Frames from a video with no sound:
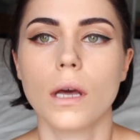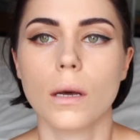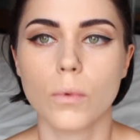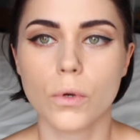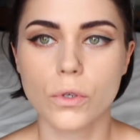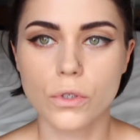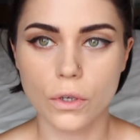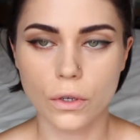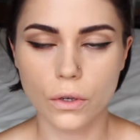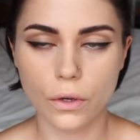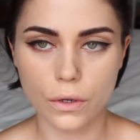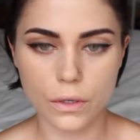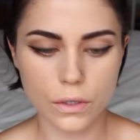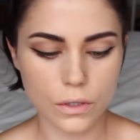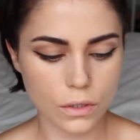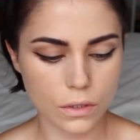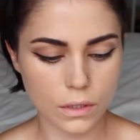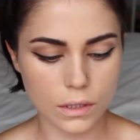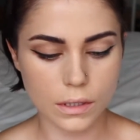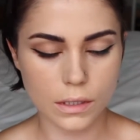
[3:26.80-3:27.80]
I'm also going
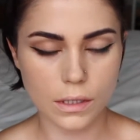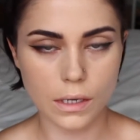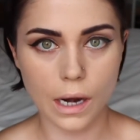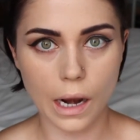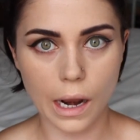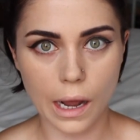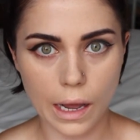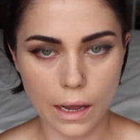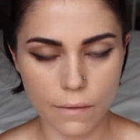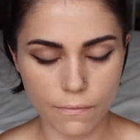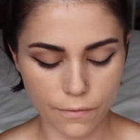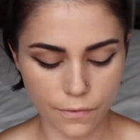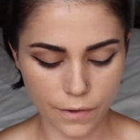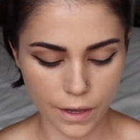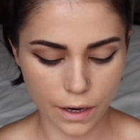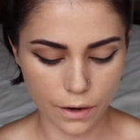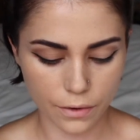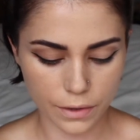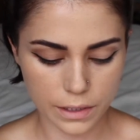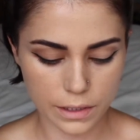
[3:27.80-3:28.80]
to
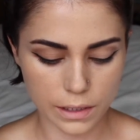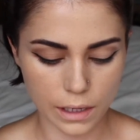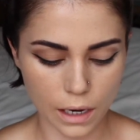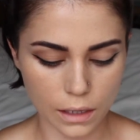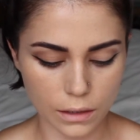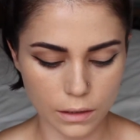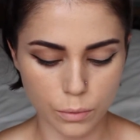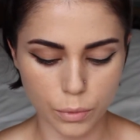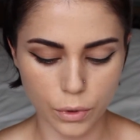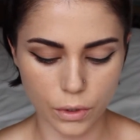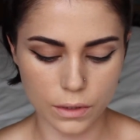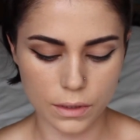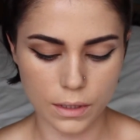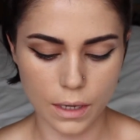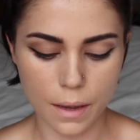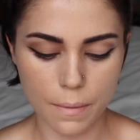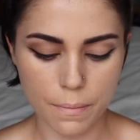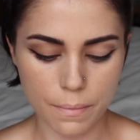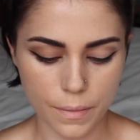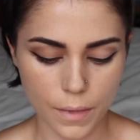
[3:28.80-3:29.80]
very slightly bronze
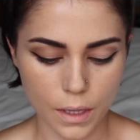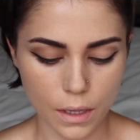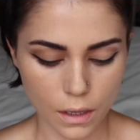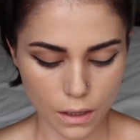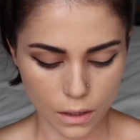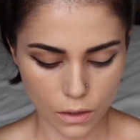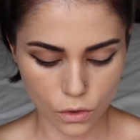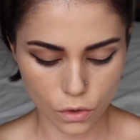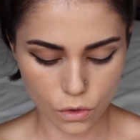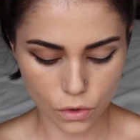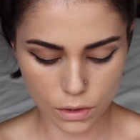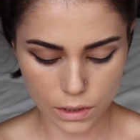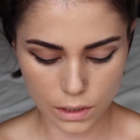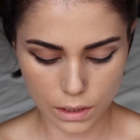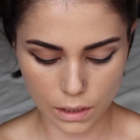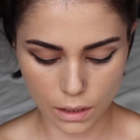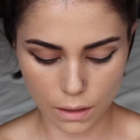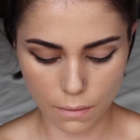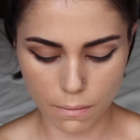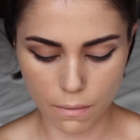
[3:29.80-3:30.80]
up
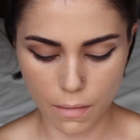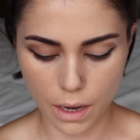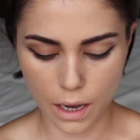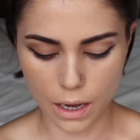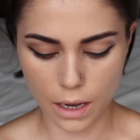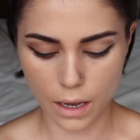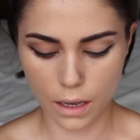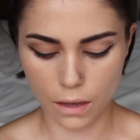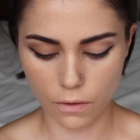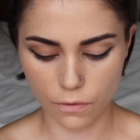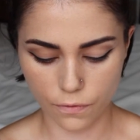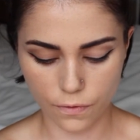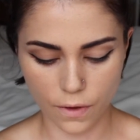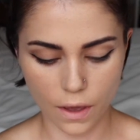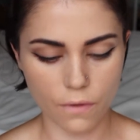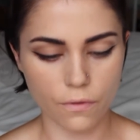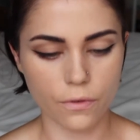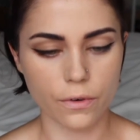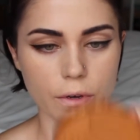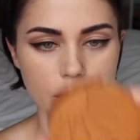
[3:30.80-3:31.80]
using my
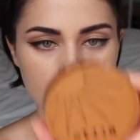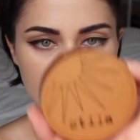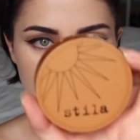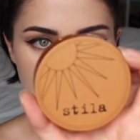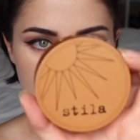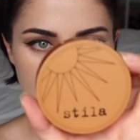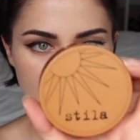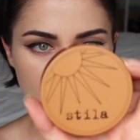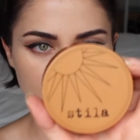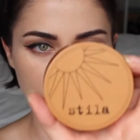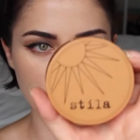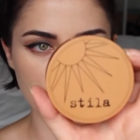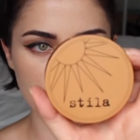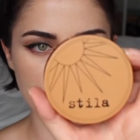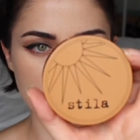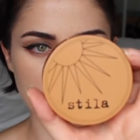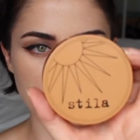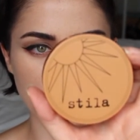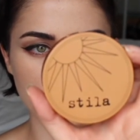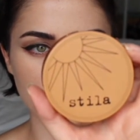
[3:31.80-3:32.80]
favorite Stila
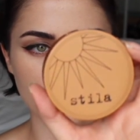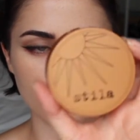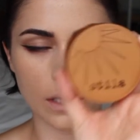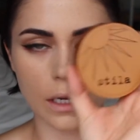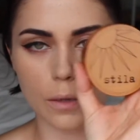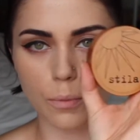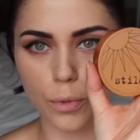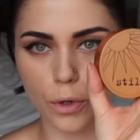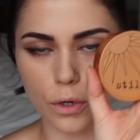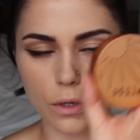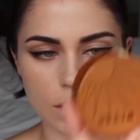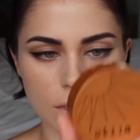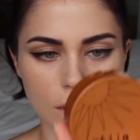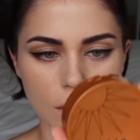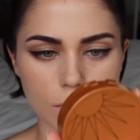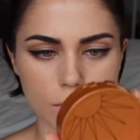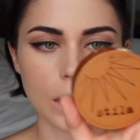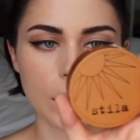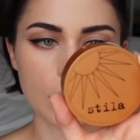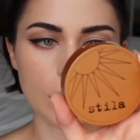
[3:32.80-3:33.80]
Stay All Day
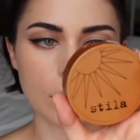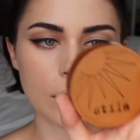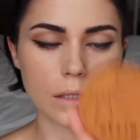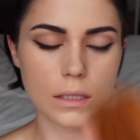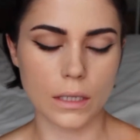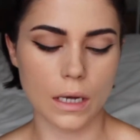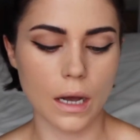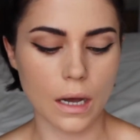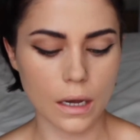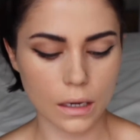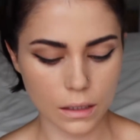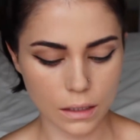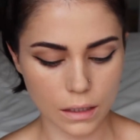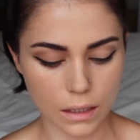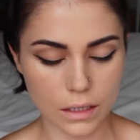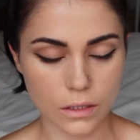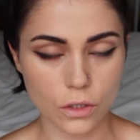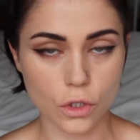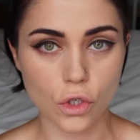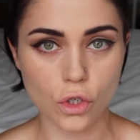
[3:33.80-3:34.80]
Bronzer in dark,
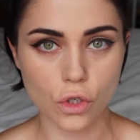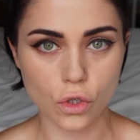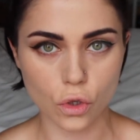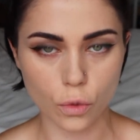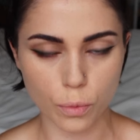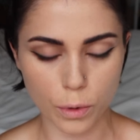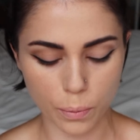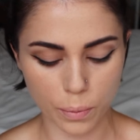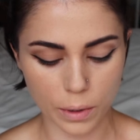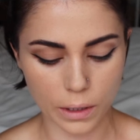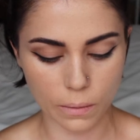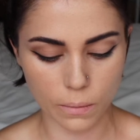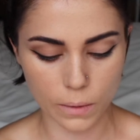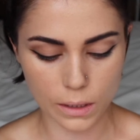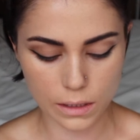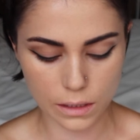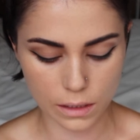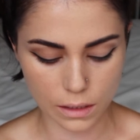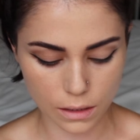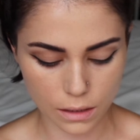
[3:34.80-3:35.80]
super
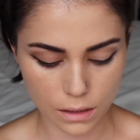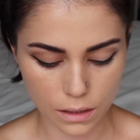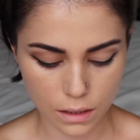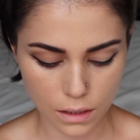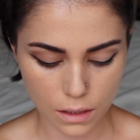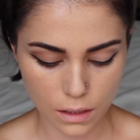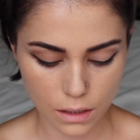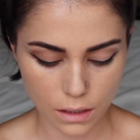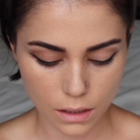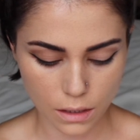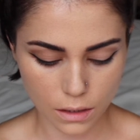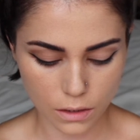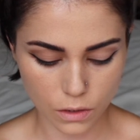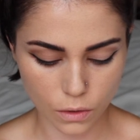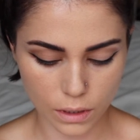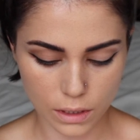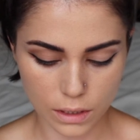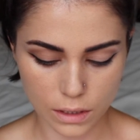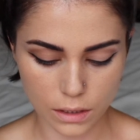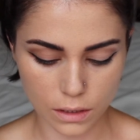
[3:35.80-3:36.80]
pigmented,
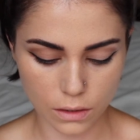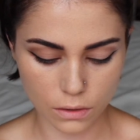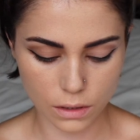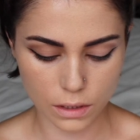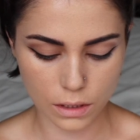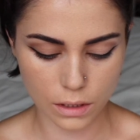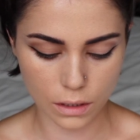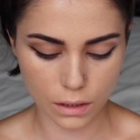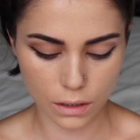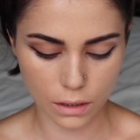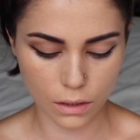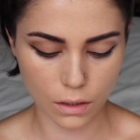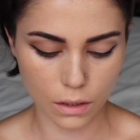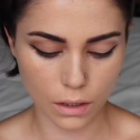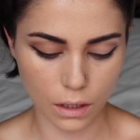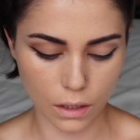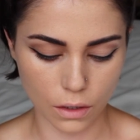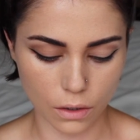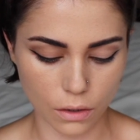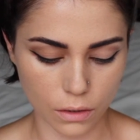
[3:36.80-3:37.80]
so I seriously
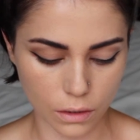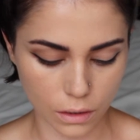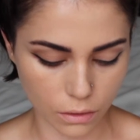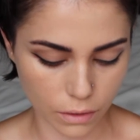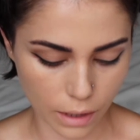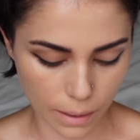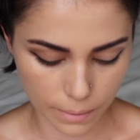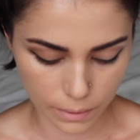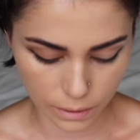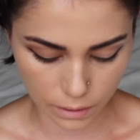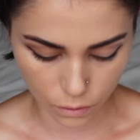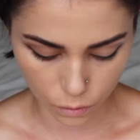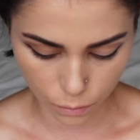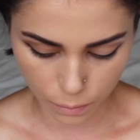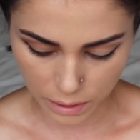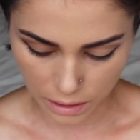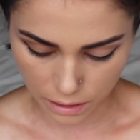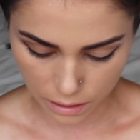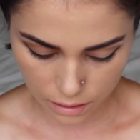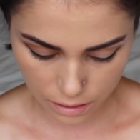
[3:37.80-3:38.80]
can only grab a little
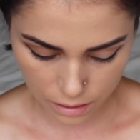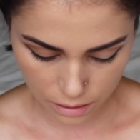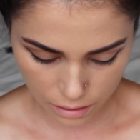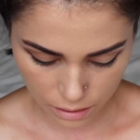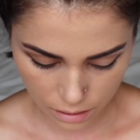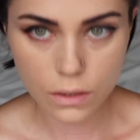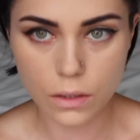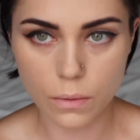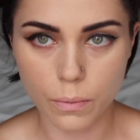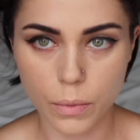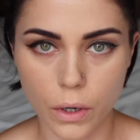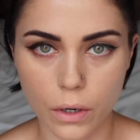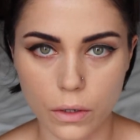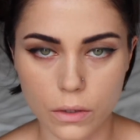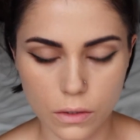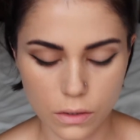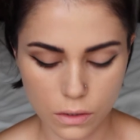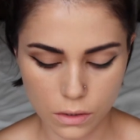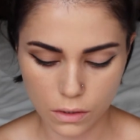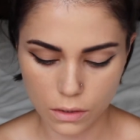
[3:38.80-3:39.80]
bit to
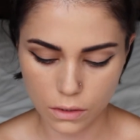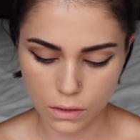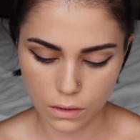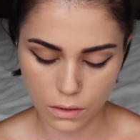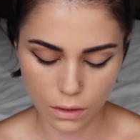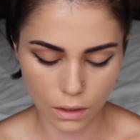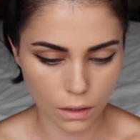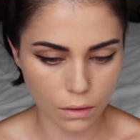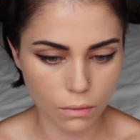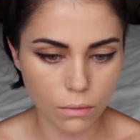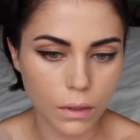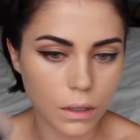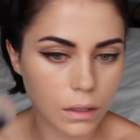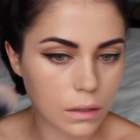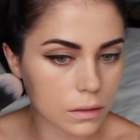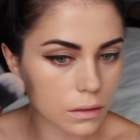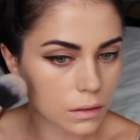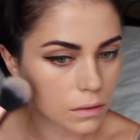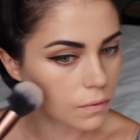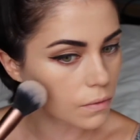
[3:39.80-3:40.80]
bronze,
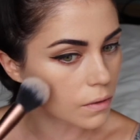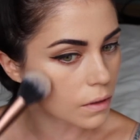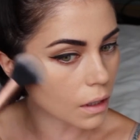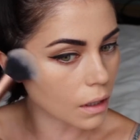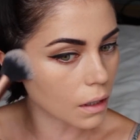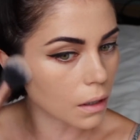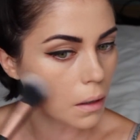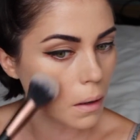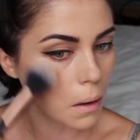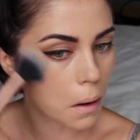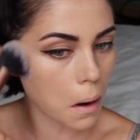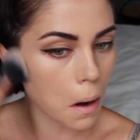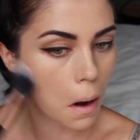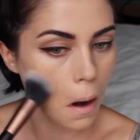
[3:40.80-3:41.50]
otherwise forget it.